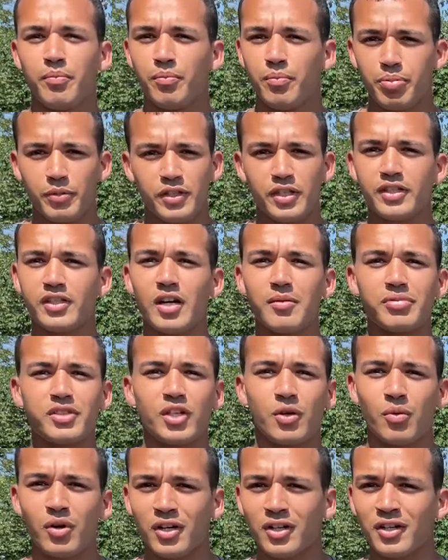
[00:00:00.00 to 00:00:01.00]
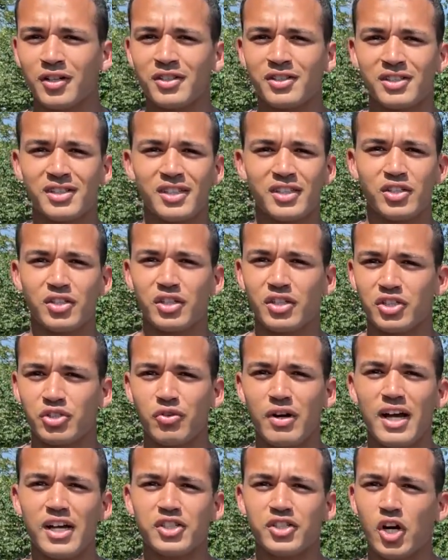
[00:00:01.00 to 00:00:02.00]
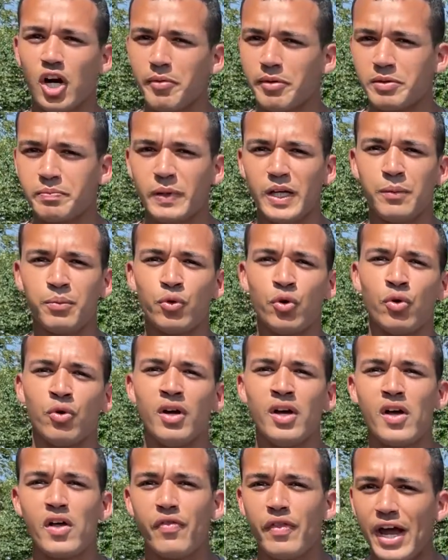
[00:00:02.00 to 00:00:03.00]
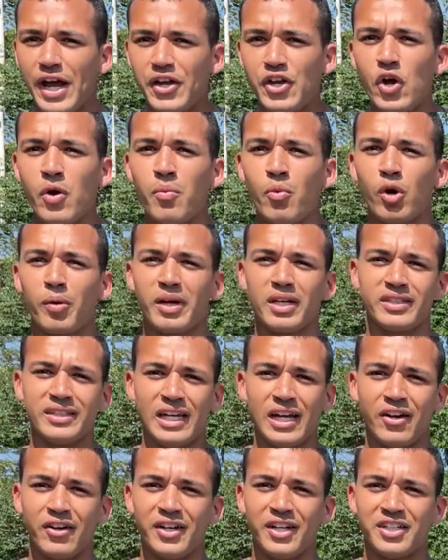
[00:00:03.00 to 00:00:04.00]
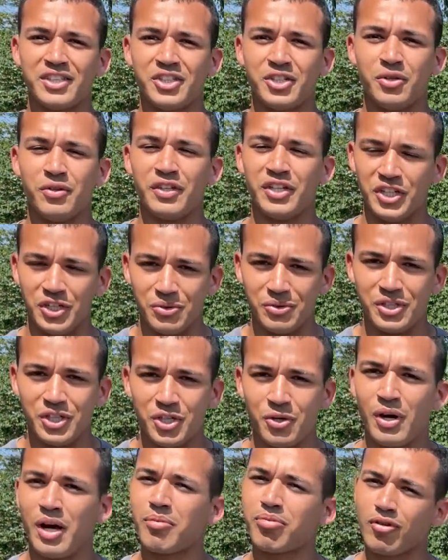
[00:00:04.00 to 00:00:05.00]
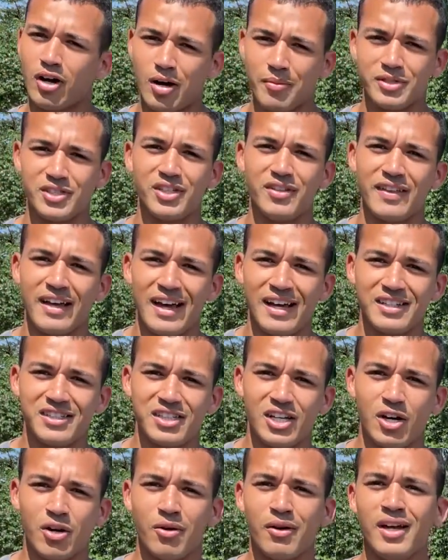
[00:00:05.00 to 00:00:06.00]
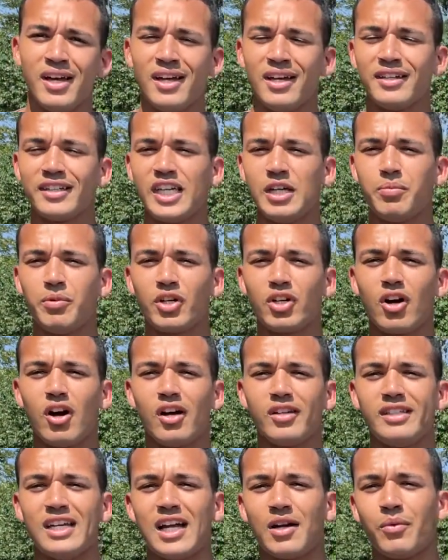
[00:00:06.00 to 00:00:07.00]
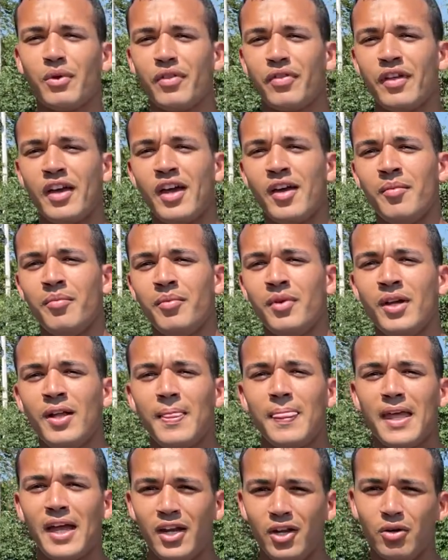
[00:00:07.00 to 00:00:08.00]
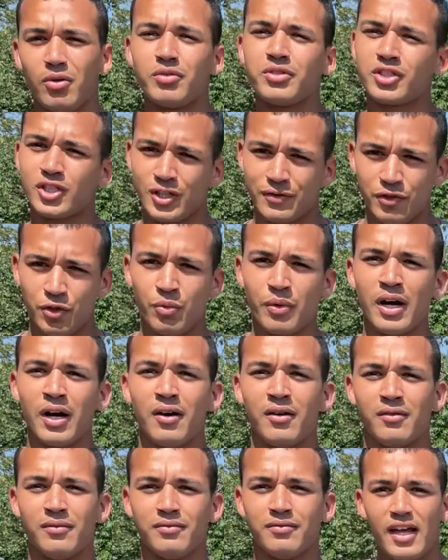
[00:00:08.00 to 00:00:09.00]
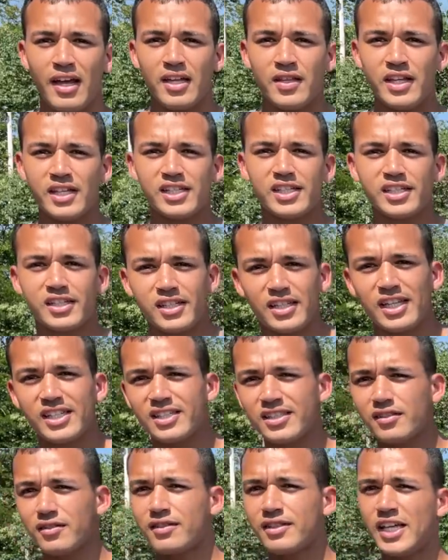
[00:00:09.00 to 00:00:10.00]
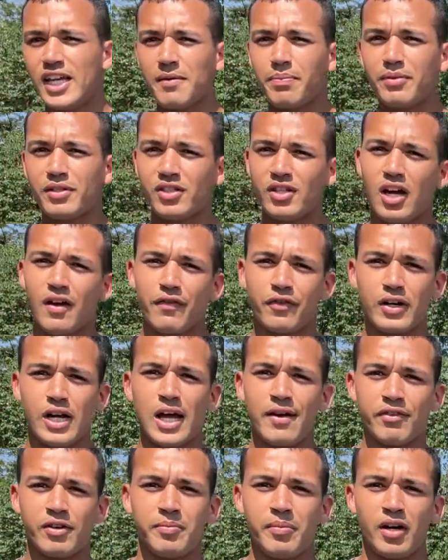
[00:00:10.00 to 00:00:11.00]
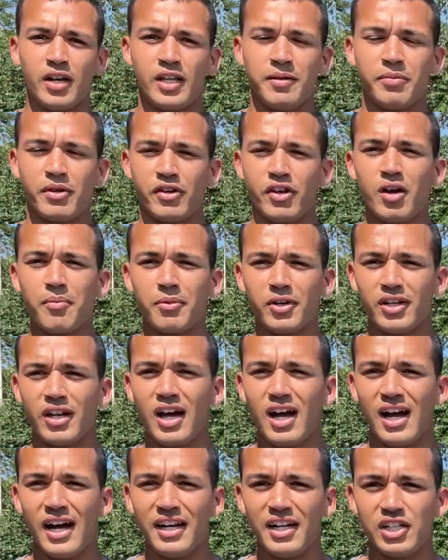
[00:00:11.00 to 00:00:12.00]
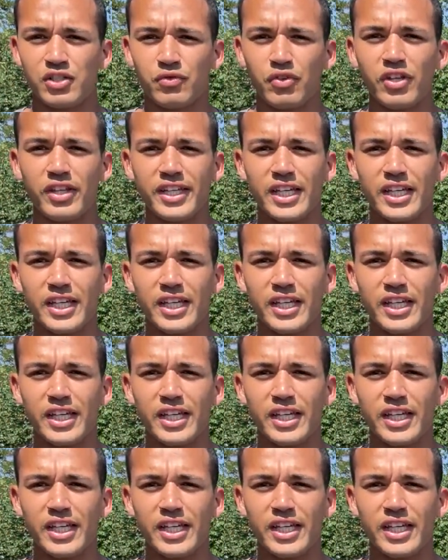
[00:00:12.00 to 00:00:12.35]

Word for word: the dumpster workers, the, the, trash garbage people. They know more about the area too than you do. I promise you that. So keep in contact with them, and it will serve you well. This, is, this tip is not for everybody, but number nine is really